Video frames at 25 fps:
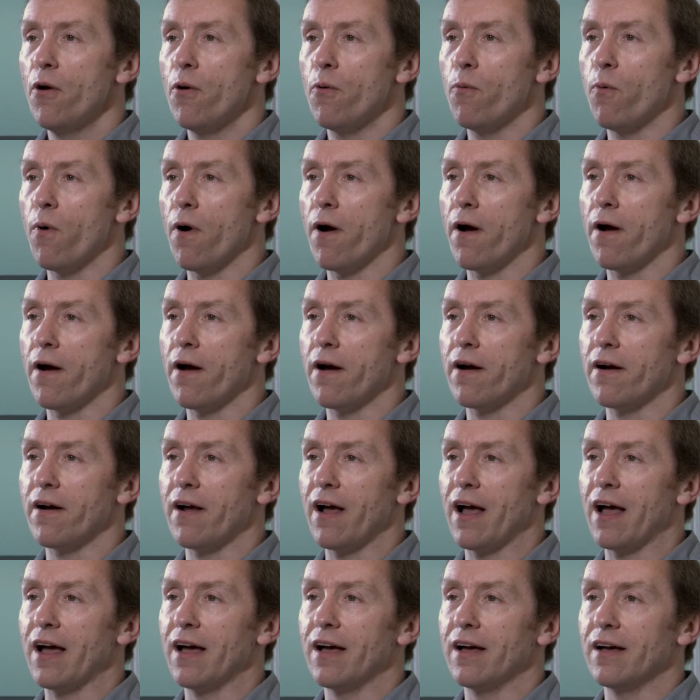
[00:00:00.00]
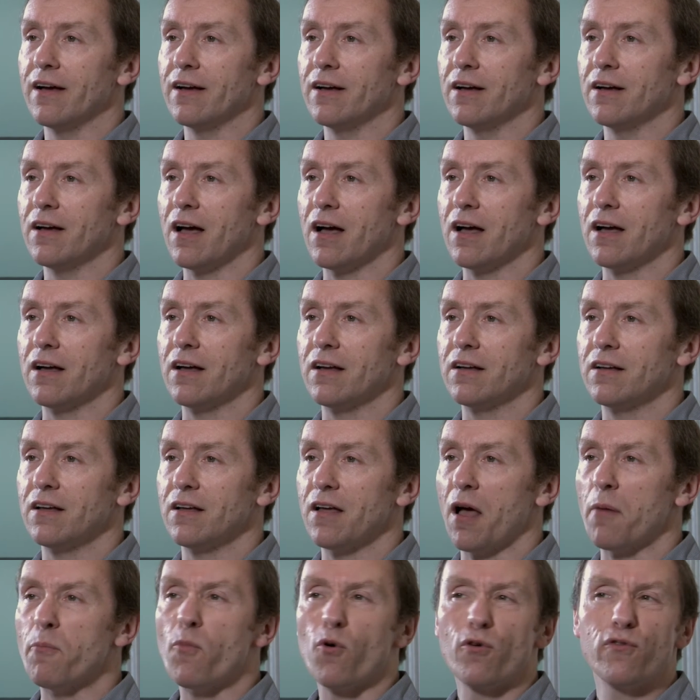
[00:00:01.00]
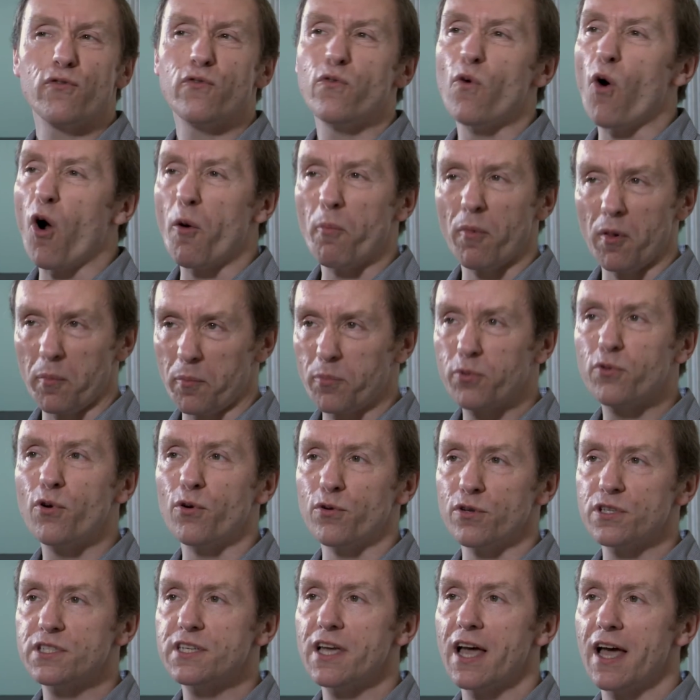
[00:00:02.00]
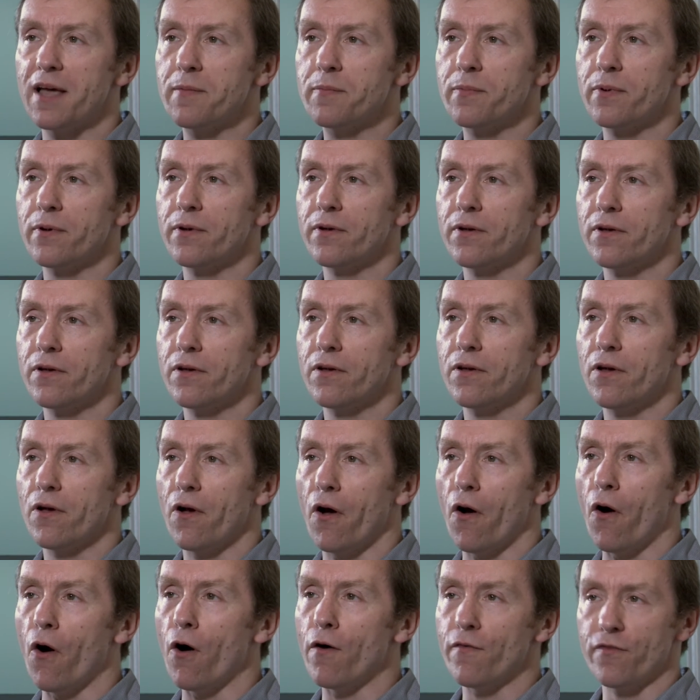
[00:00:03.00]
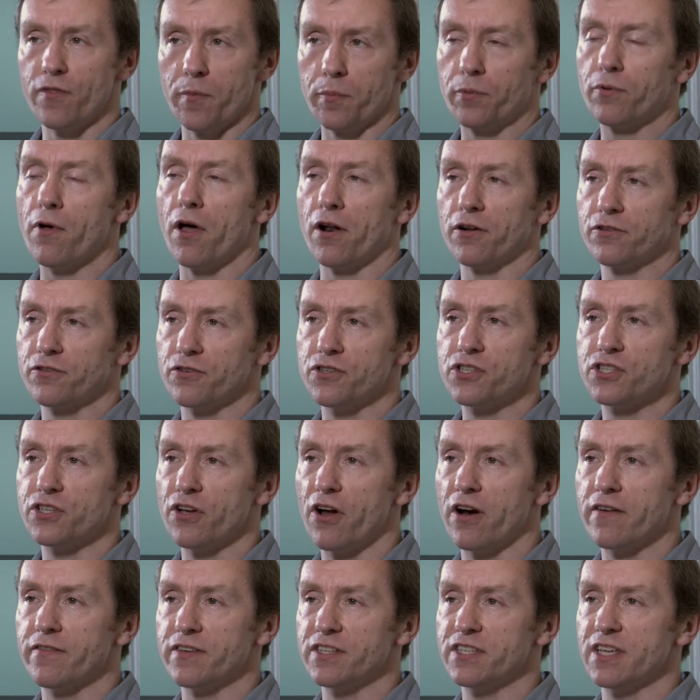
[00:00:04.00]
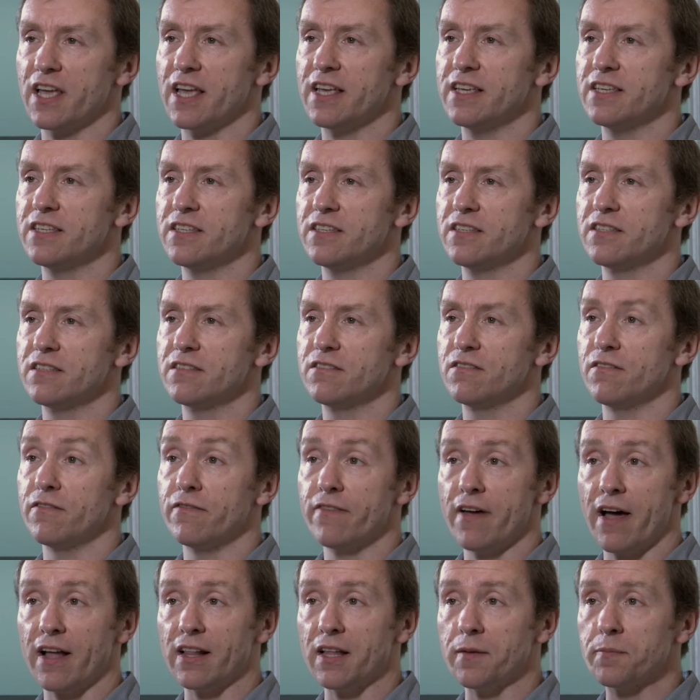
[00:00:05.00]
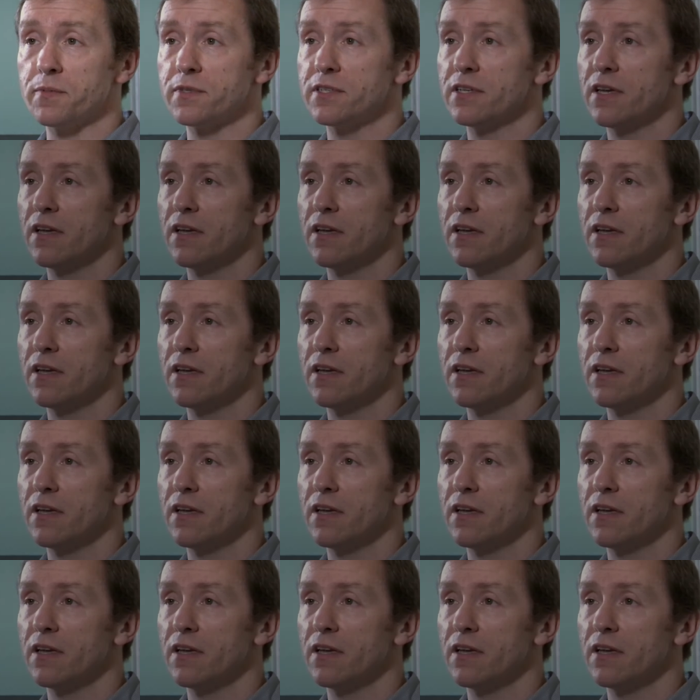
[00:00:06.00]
where a more formal prototype of the product or service is developed.